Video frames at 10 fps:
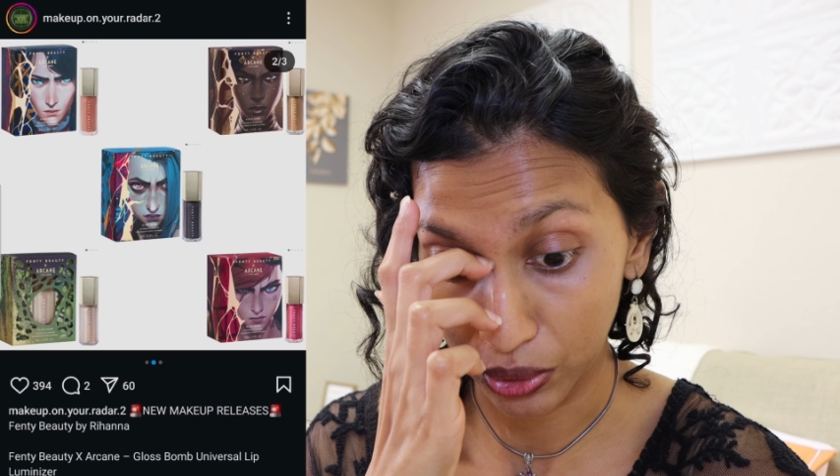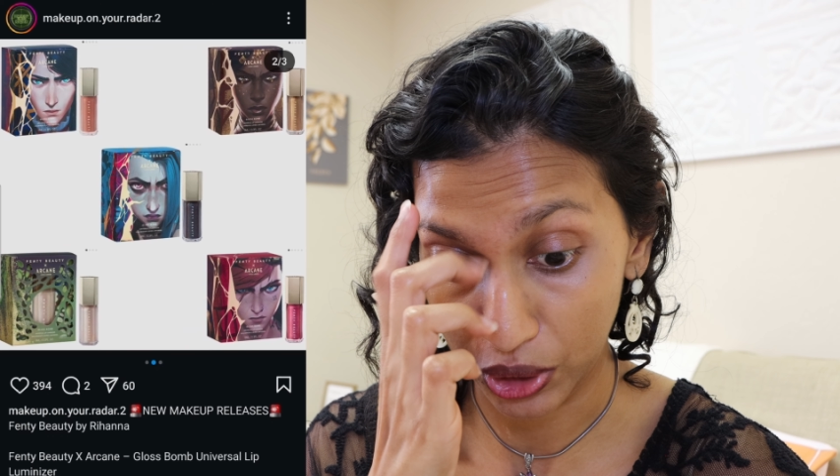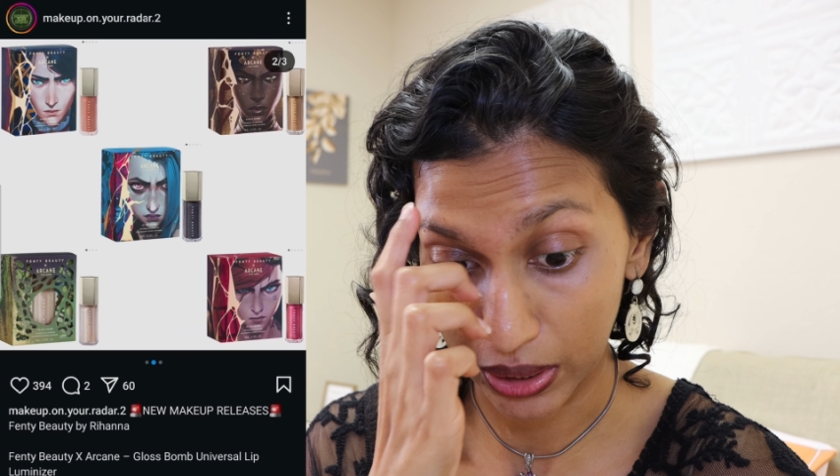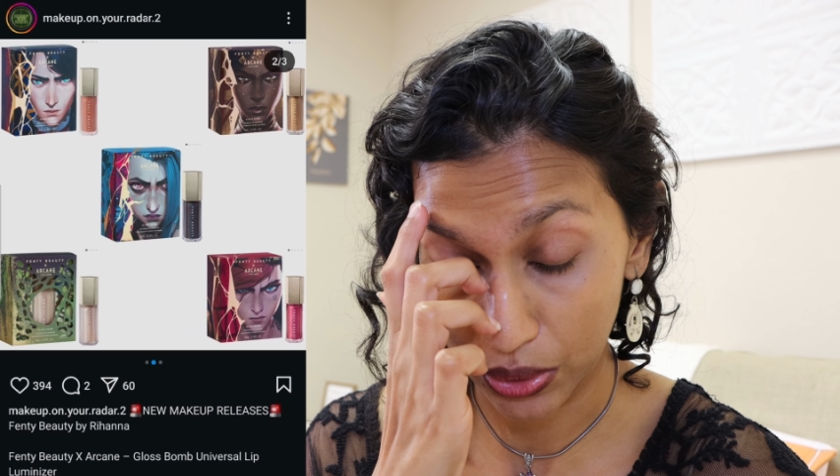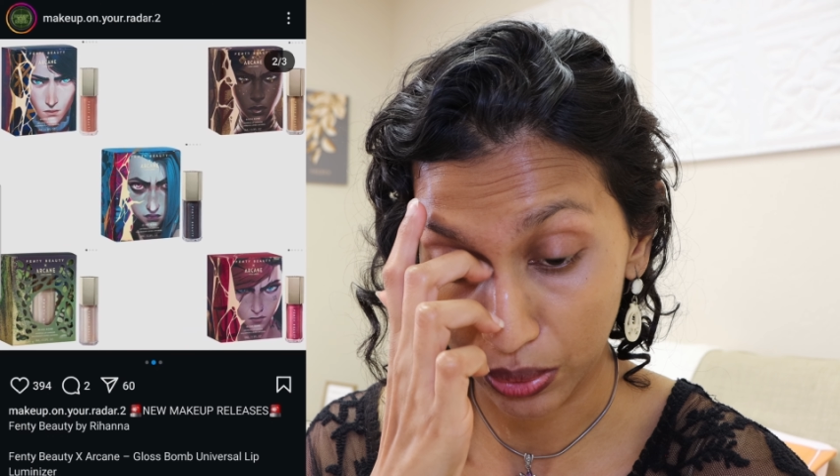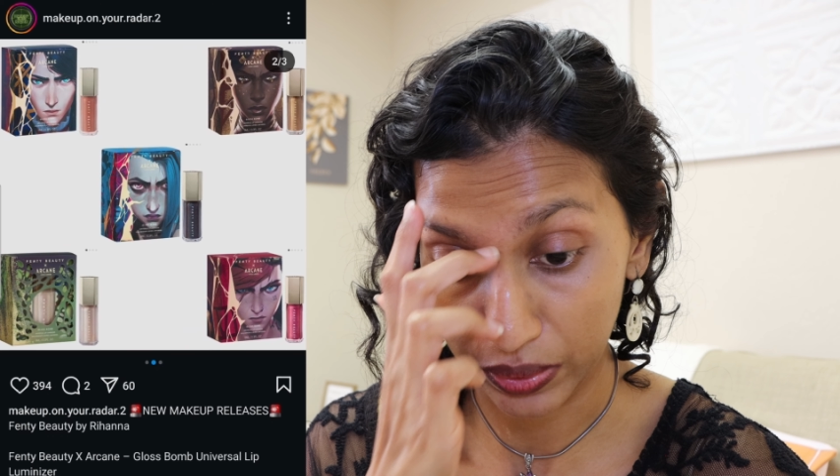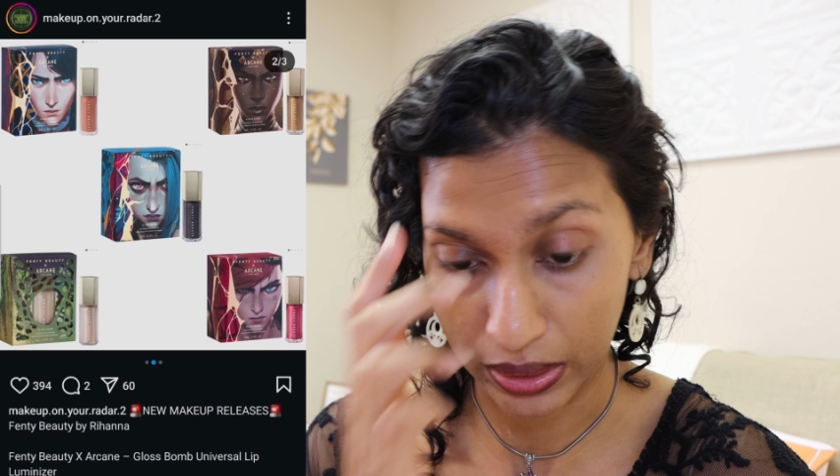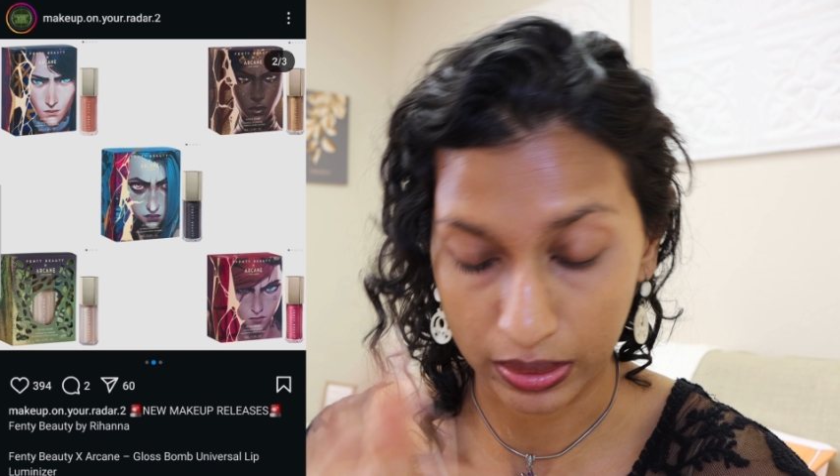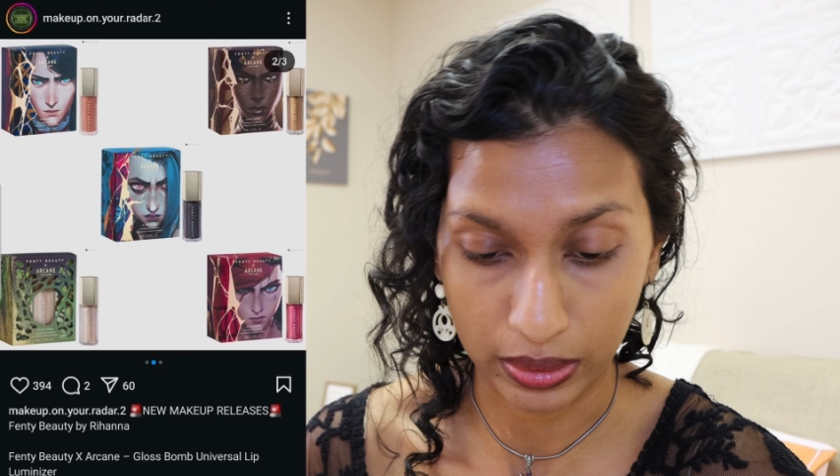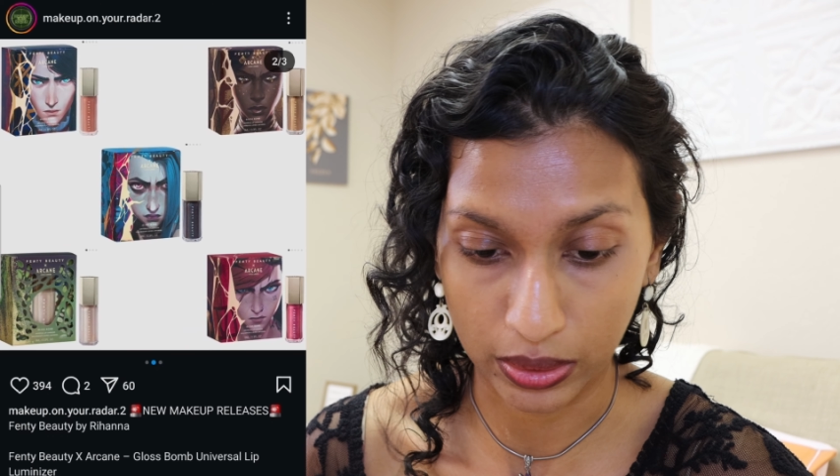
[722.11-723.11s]
shades over
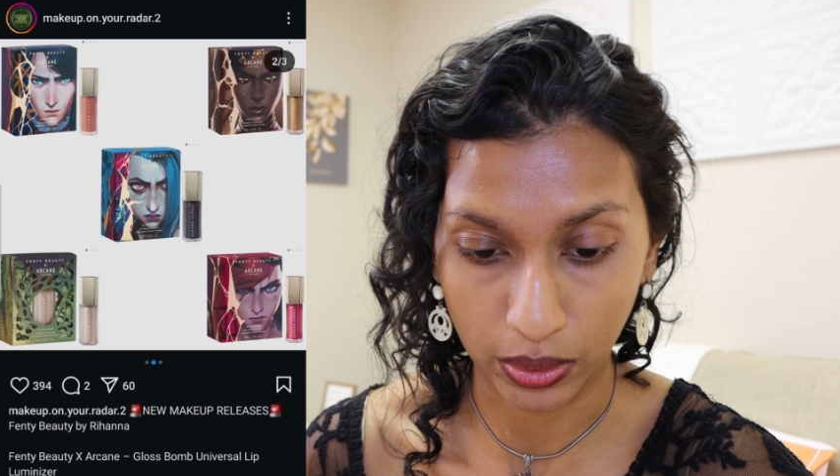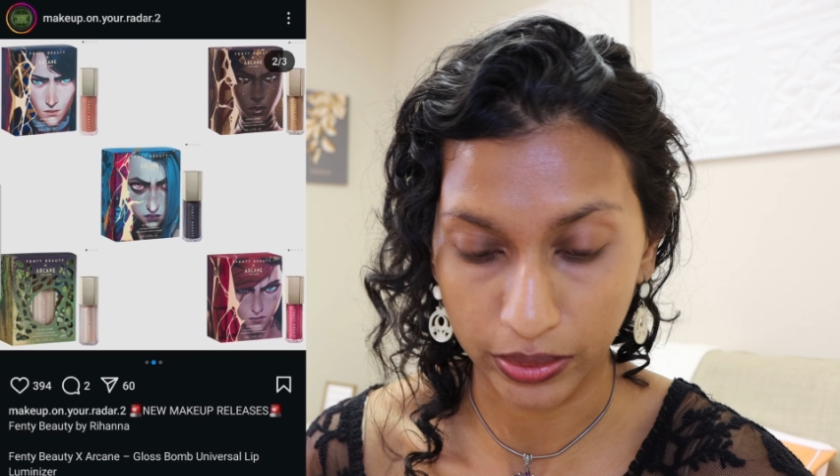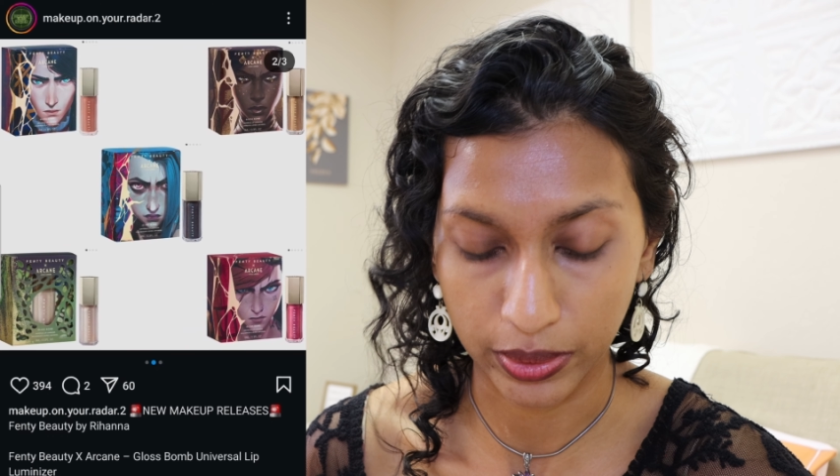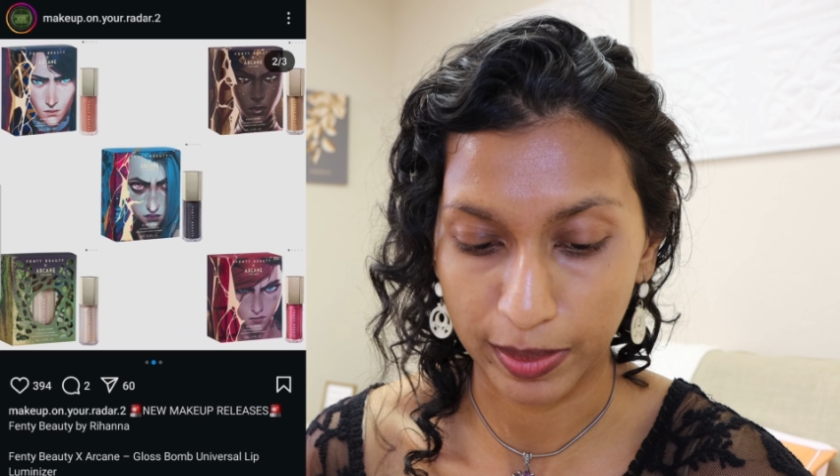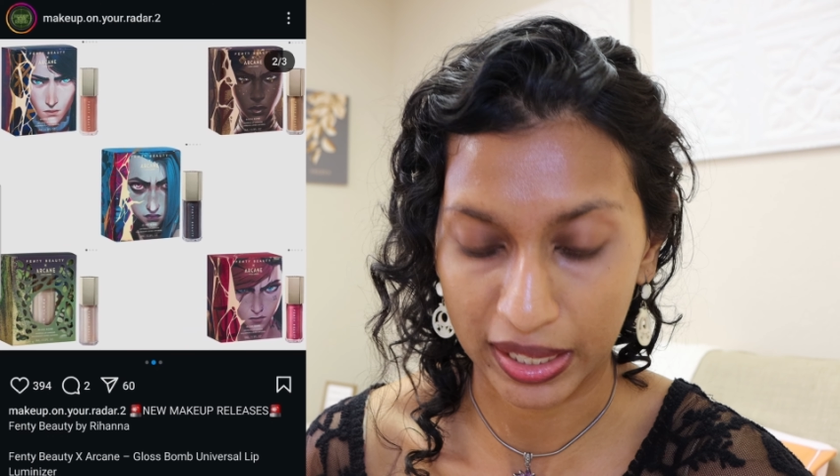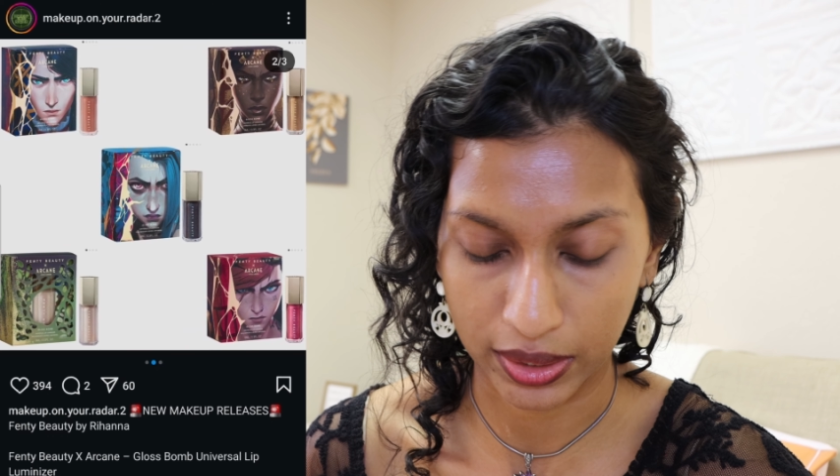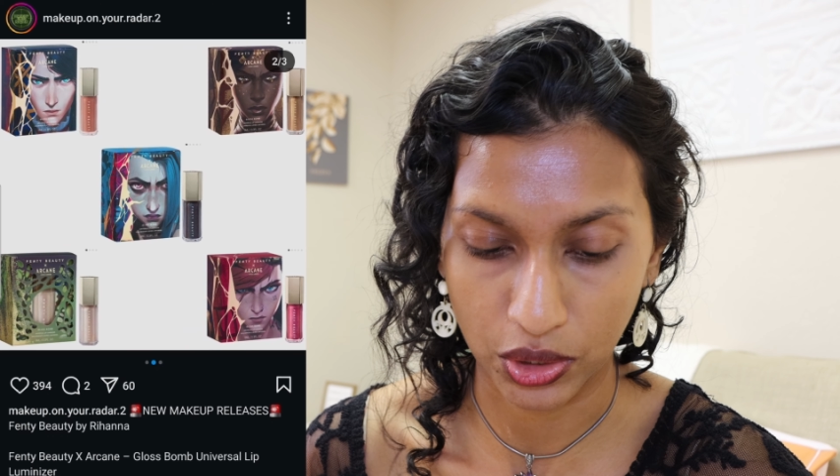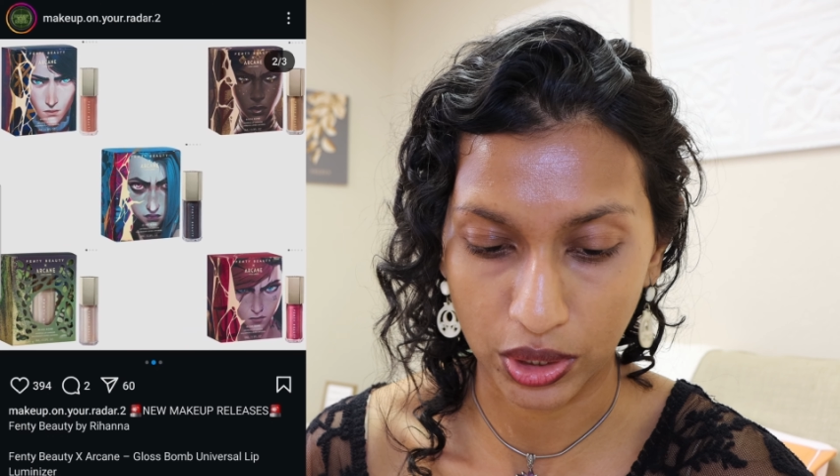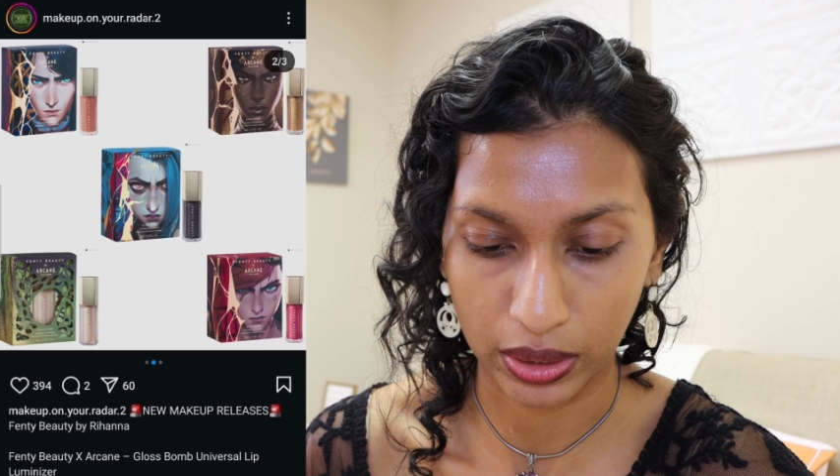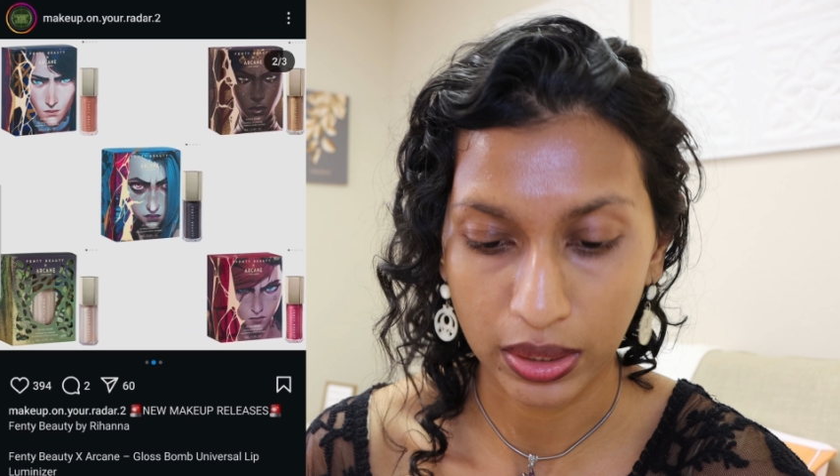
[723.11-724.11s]
here and all of the
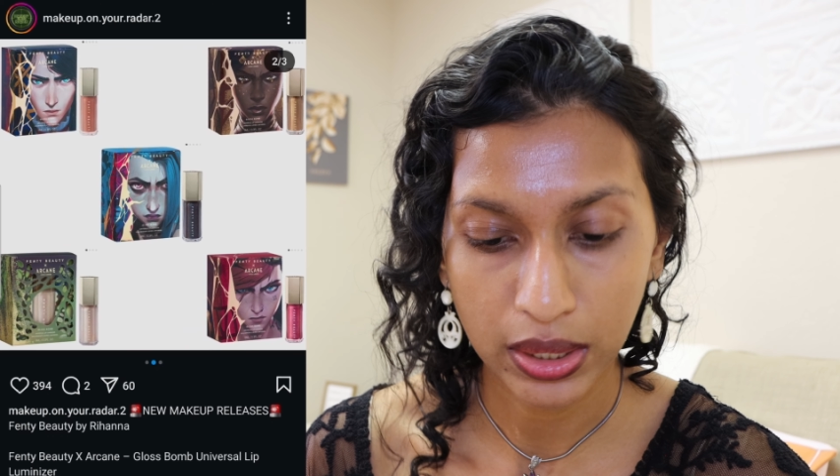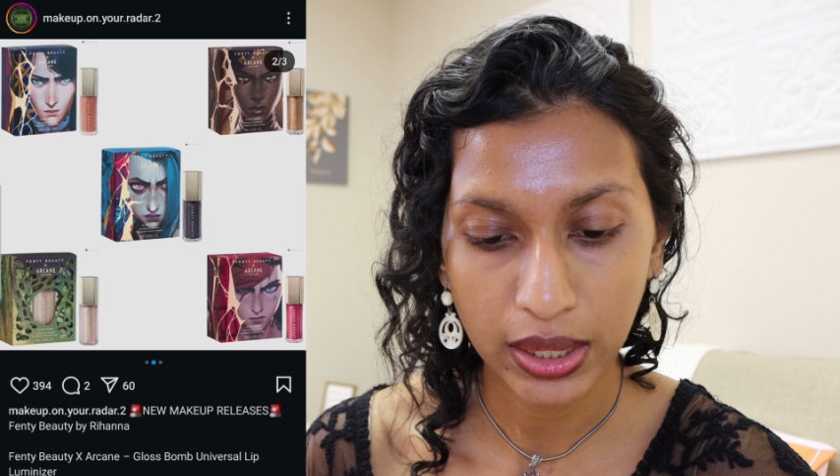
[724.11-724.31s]
packaging,